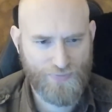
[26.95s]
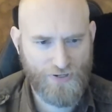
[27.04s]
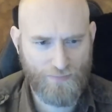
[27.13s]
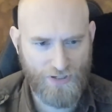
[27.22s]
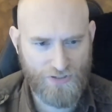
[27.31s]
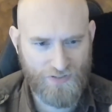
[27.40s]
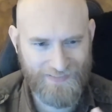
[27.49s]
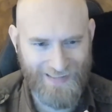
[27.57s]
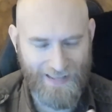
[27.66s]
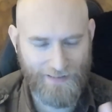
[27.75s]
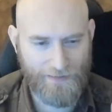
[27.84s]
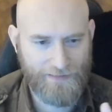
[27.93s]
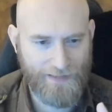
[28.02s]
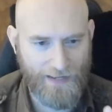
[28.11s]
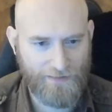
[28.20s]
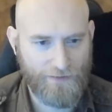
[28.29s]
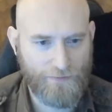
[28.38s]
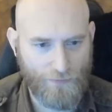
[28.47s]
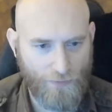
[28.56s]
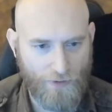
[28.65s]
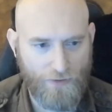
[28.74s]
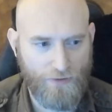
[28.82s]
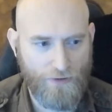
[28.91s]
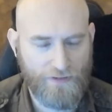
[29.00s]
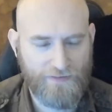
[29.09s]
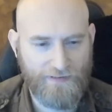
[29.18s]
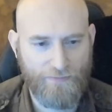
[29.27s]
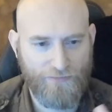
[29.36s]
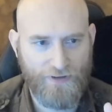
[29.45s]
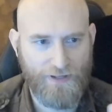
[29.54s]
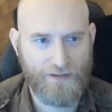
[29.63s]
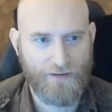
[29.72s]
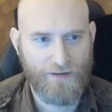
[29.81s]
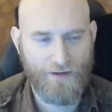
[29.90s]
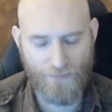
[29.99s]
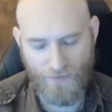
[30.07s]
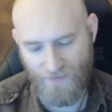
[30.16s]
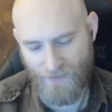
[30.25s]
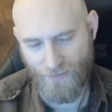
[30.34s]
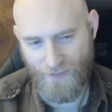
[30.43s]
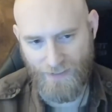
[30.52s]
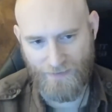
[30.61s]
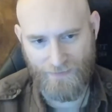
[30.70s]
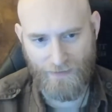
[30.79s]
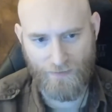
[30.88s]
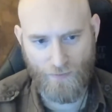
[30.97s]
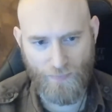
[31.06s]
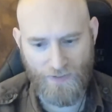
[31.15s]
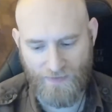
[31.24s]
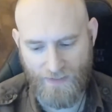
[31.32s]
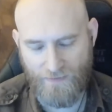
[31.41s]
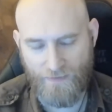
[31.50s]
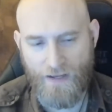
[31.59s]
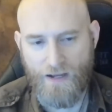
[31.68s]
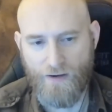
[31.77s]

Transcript: pretty much standard tactics or not something where I say, okay, this does not make sense.